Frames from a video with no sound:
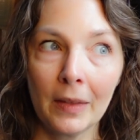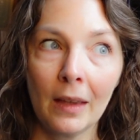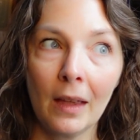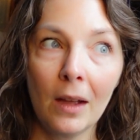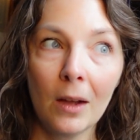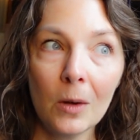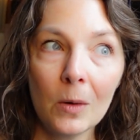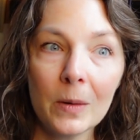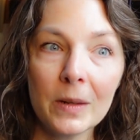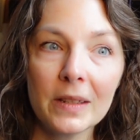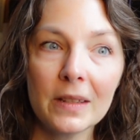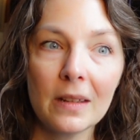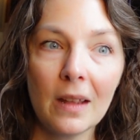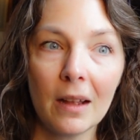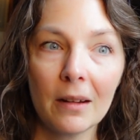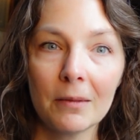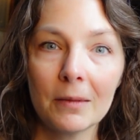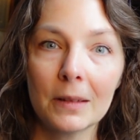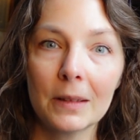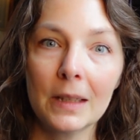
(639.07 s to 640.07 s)
oh, it's
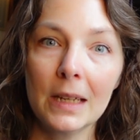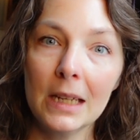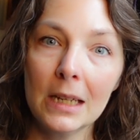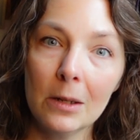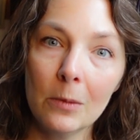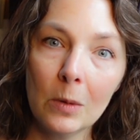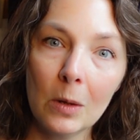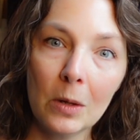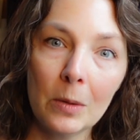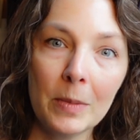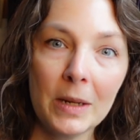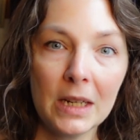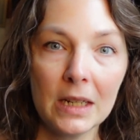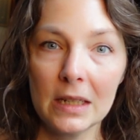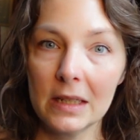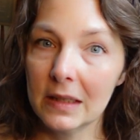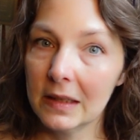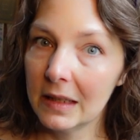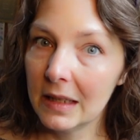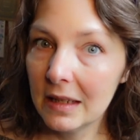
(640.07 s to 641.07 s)
not relatable
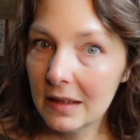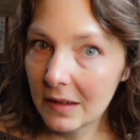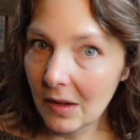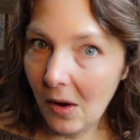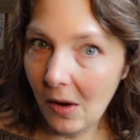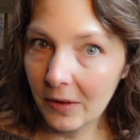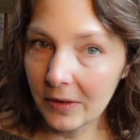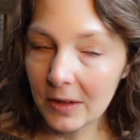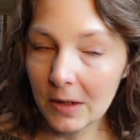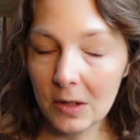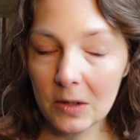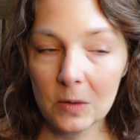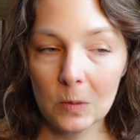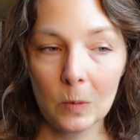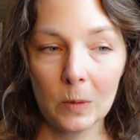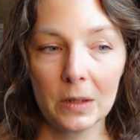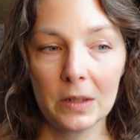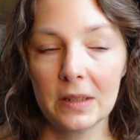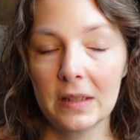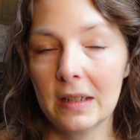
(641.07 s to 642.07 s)
because these authors
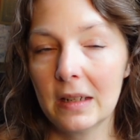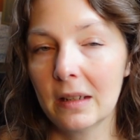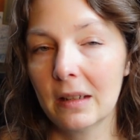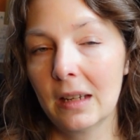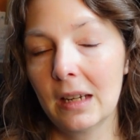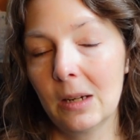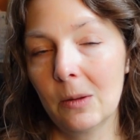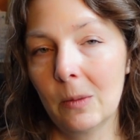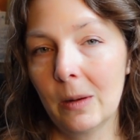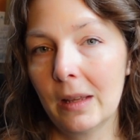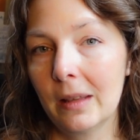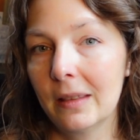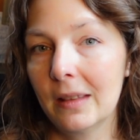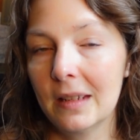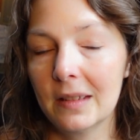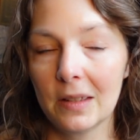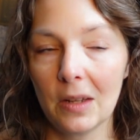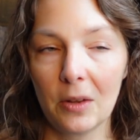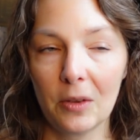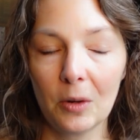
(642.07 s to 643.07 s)
weren't dealing with
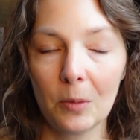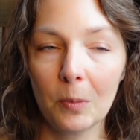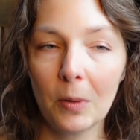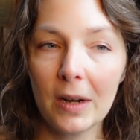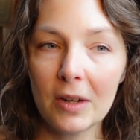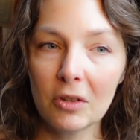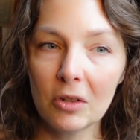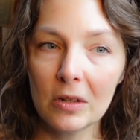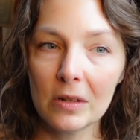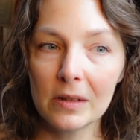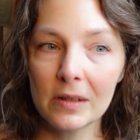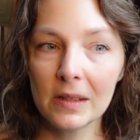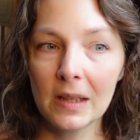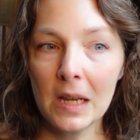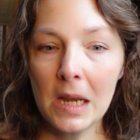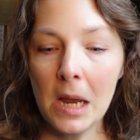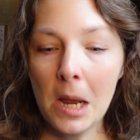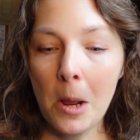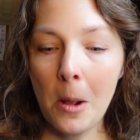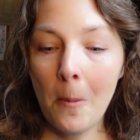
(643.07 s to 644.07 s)
these other pressures.
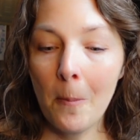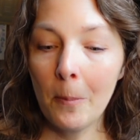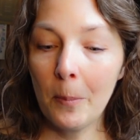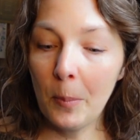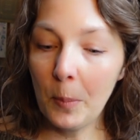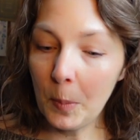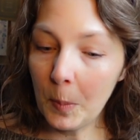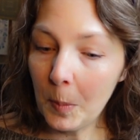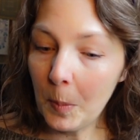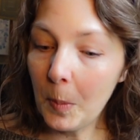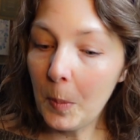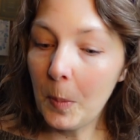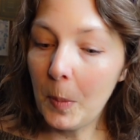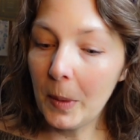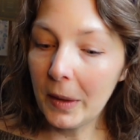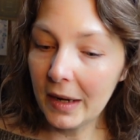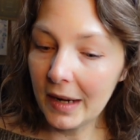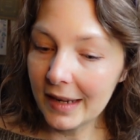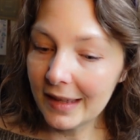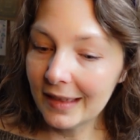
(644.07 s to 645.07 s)

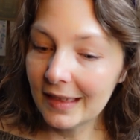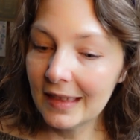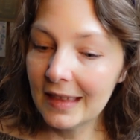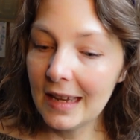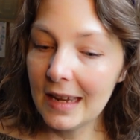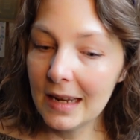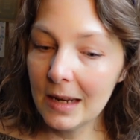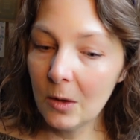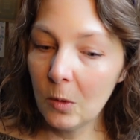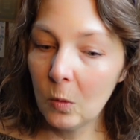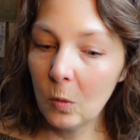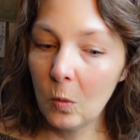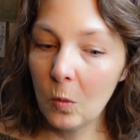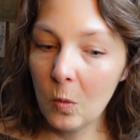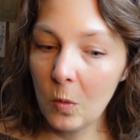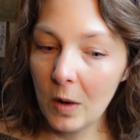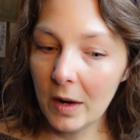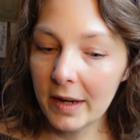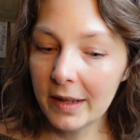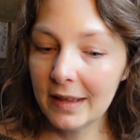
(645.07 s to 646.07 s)
But I think
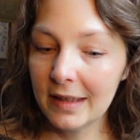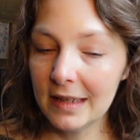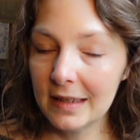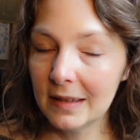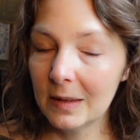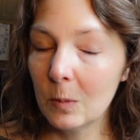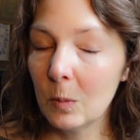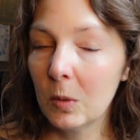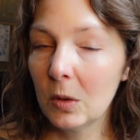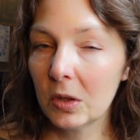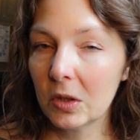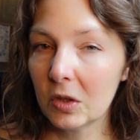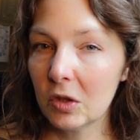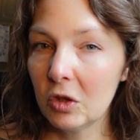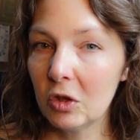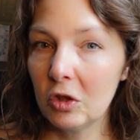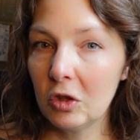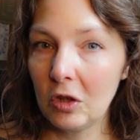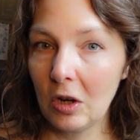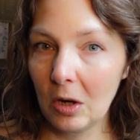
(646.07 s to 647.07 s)
what these books
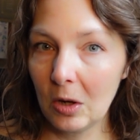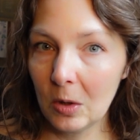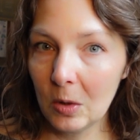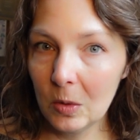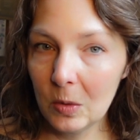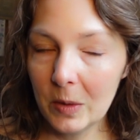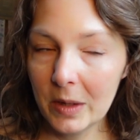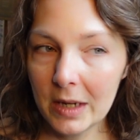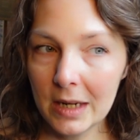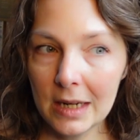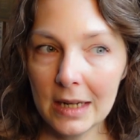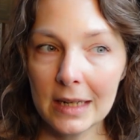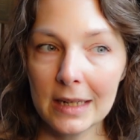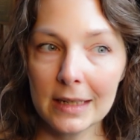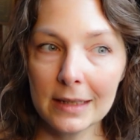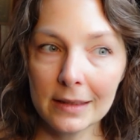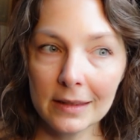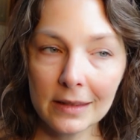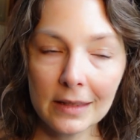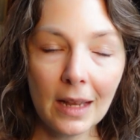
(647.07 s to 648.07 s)
show
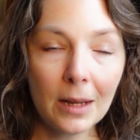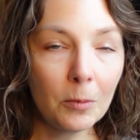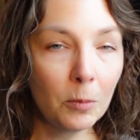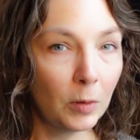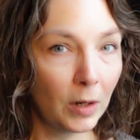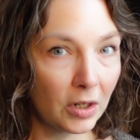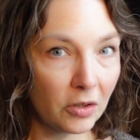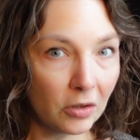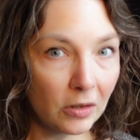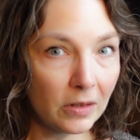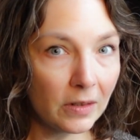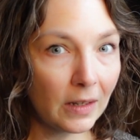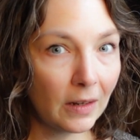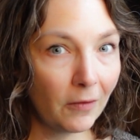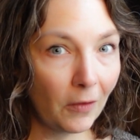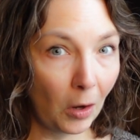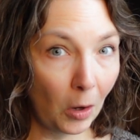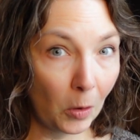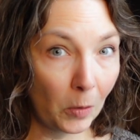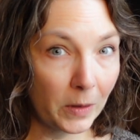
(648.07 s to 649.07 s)
is that pressures
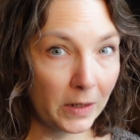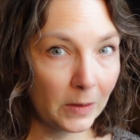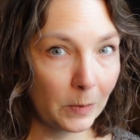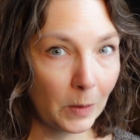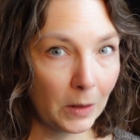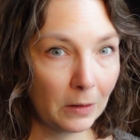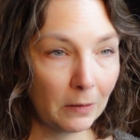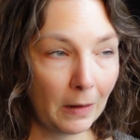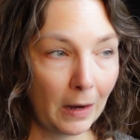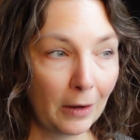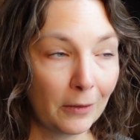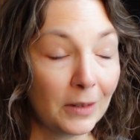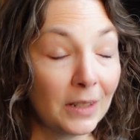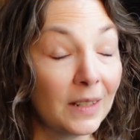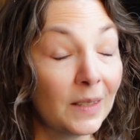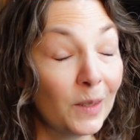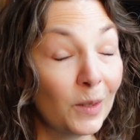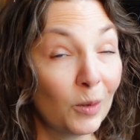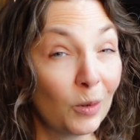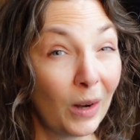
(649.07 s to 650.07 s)
have always been around.
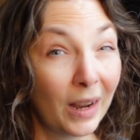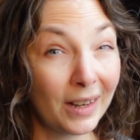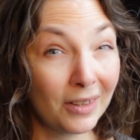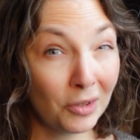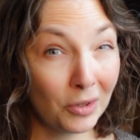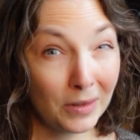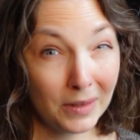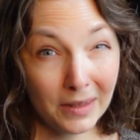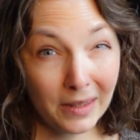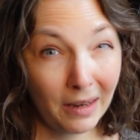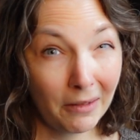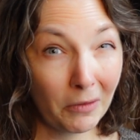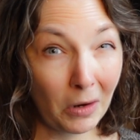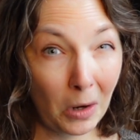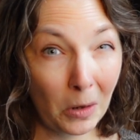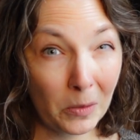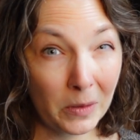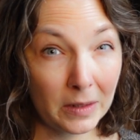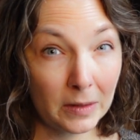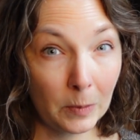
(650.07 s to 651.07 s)
Distractions have
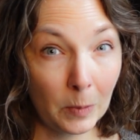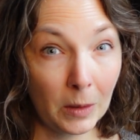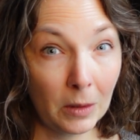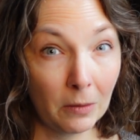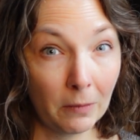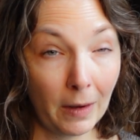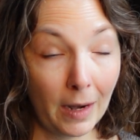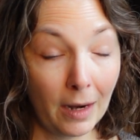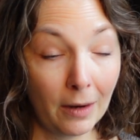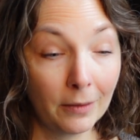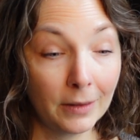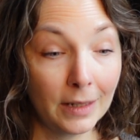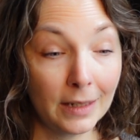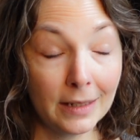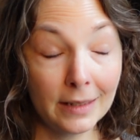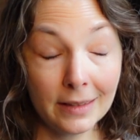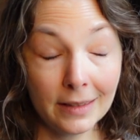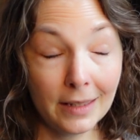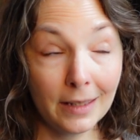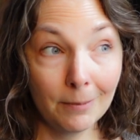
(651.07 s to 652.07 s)
always been around.
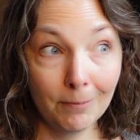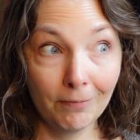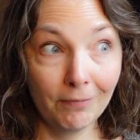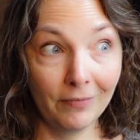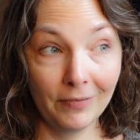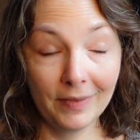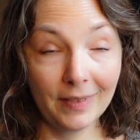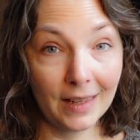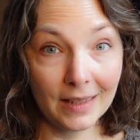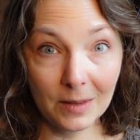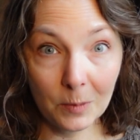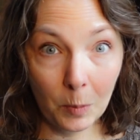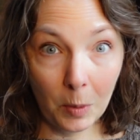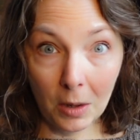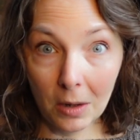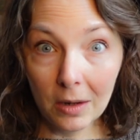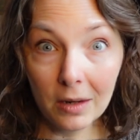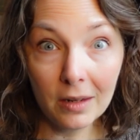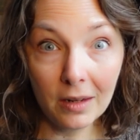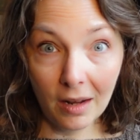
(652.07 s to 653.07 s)
That's
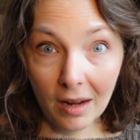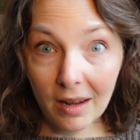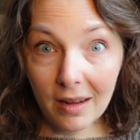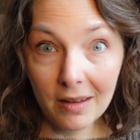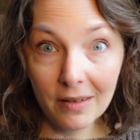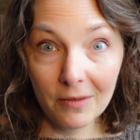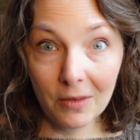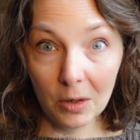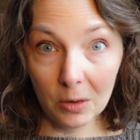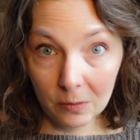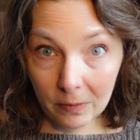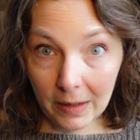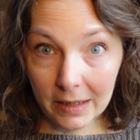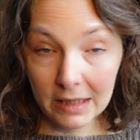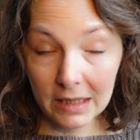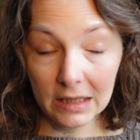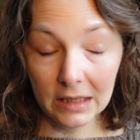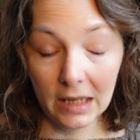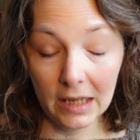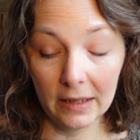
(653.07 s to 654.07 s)
part of a
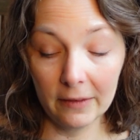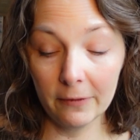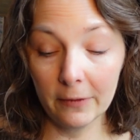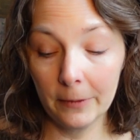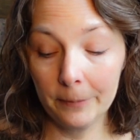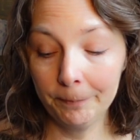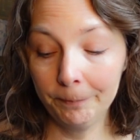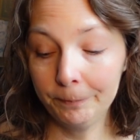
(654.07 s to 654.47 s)
writing life.